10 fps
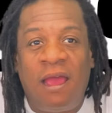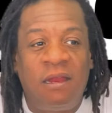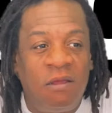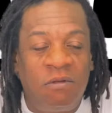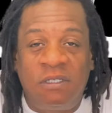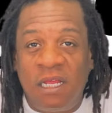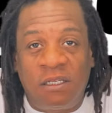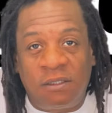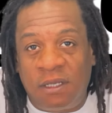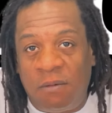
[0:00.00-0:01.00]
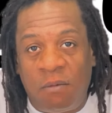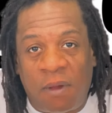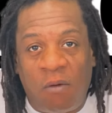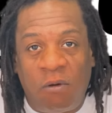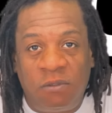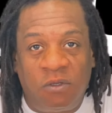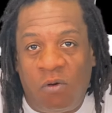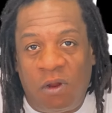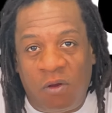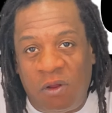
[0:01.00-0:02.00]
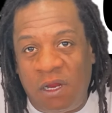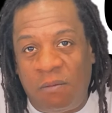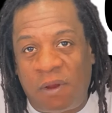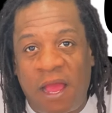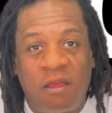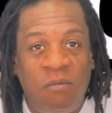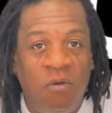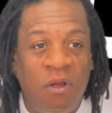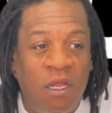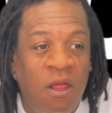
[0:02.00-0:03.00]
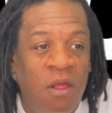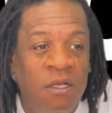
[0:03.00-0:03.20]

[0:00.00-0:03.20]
And he was snitching to him about what was going on in the black community.